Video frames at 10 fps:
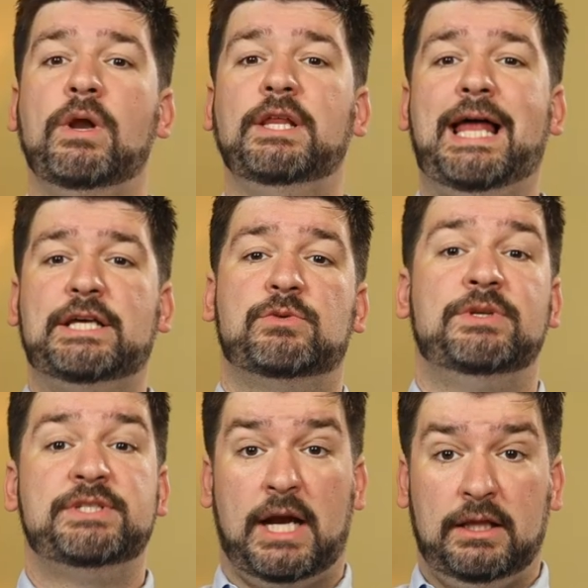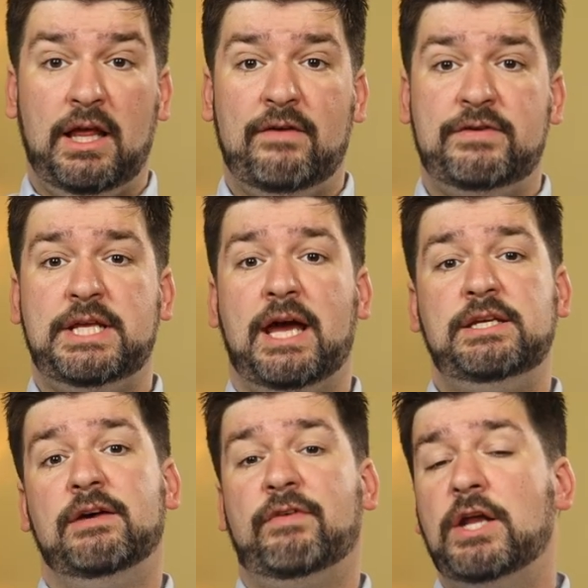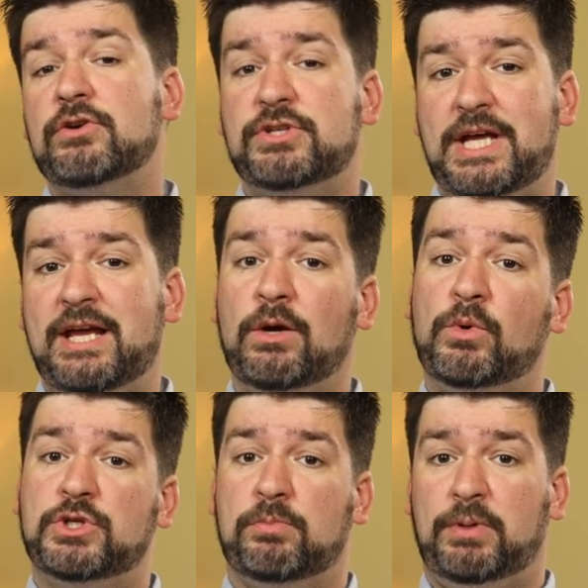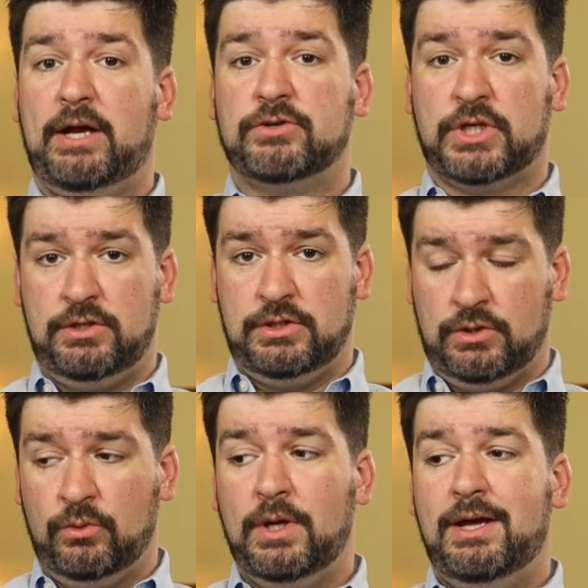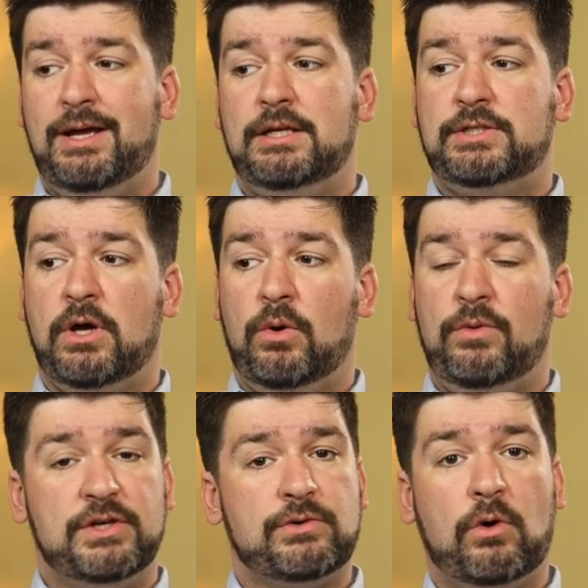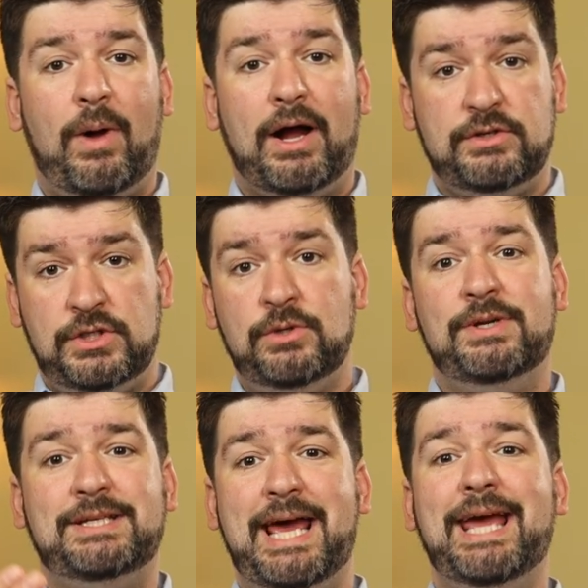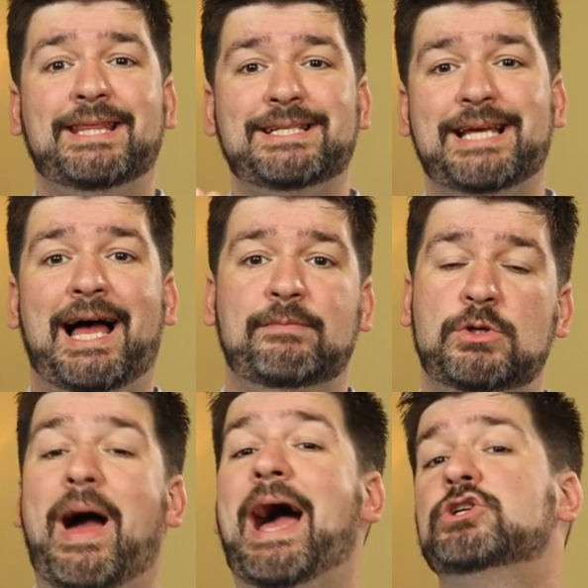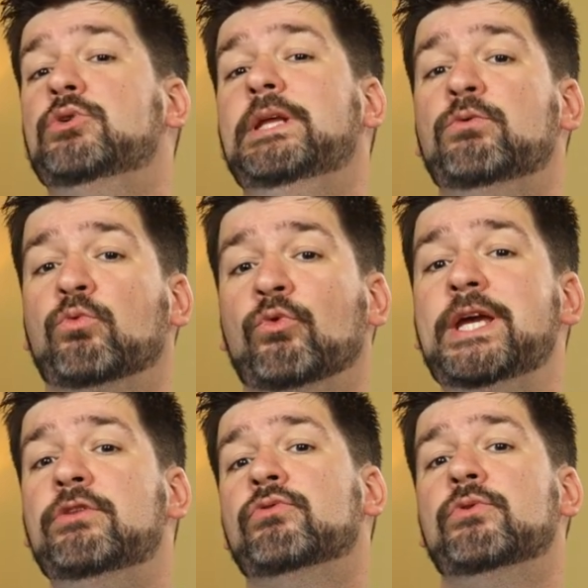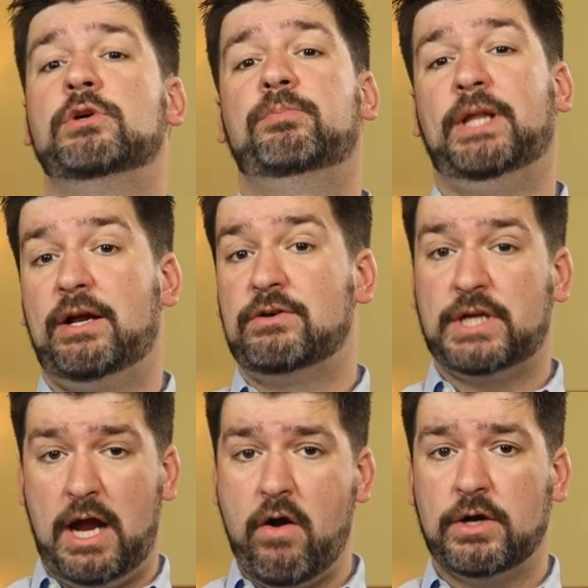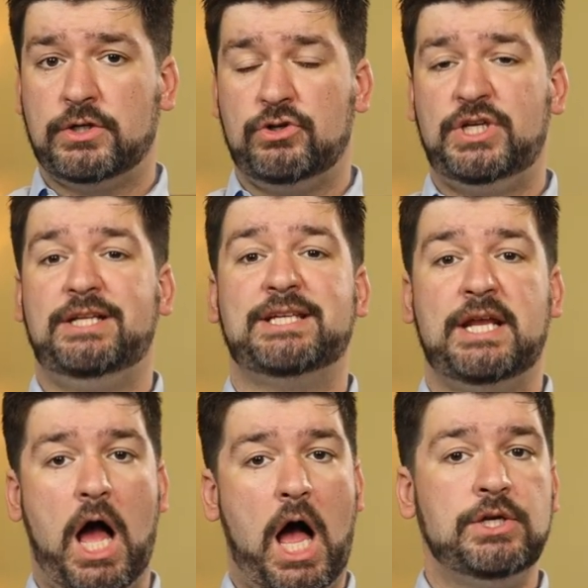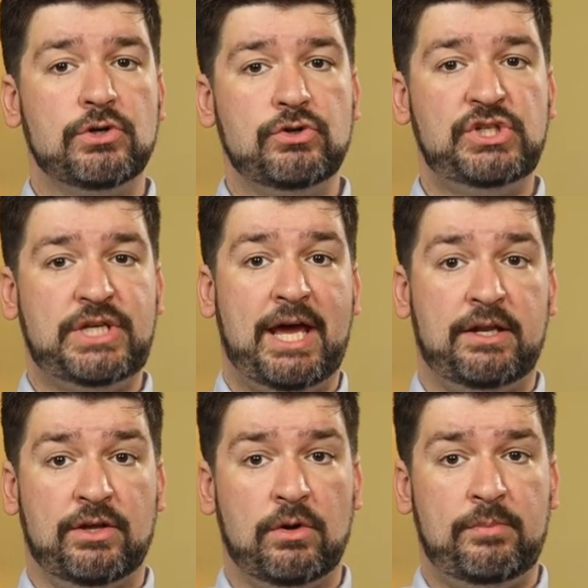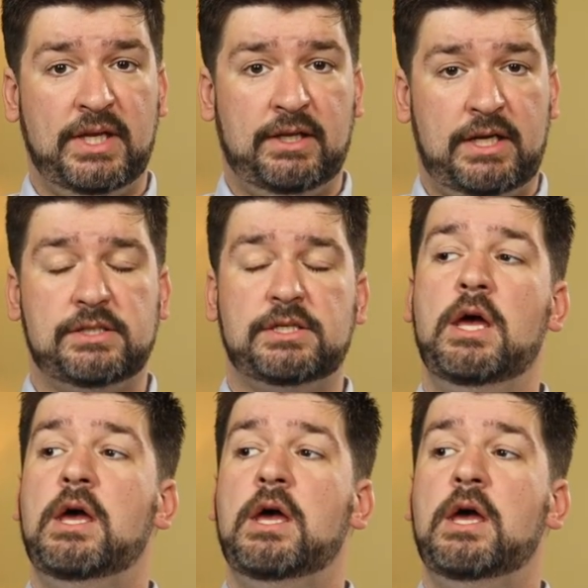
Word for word: of the last ones that I love is the idea of understanding what your players can do. So this requires you to take the time to actually read through your player's character sheets and understand their abilities.